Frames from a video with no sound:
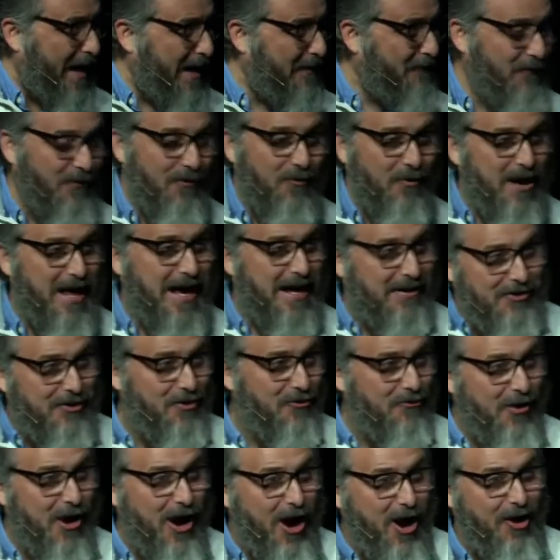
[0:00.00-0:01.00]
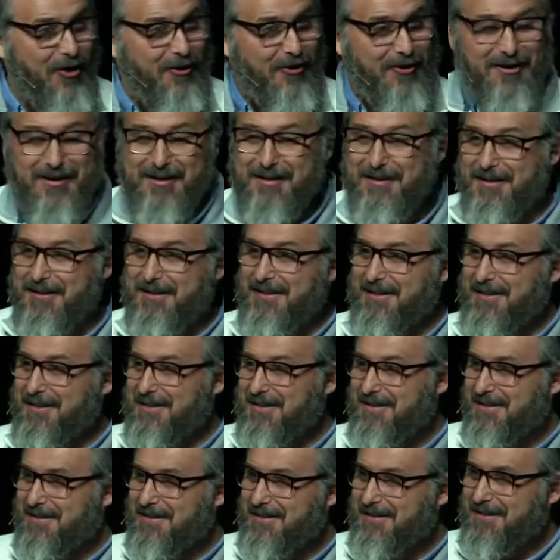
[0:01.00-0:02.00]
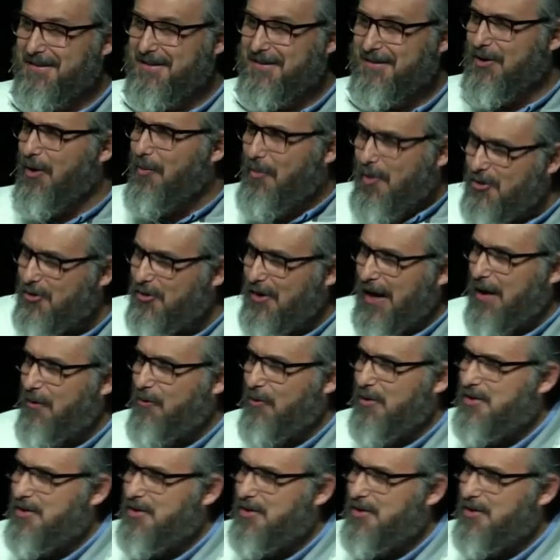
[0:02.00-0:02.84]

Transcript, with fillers: me feel bad for what I do wrong. It's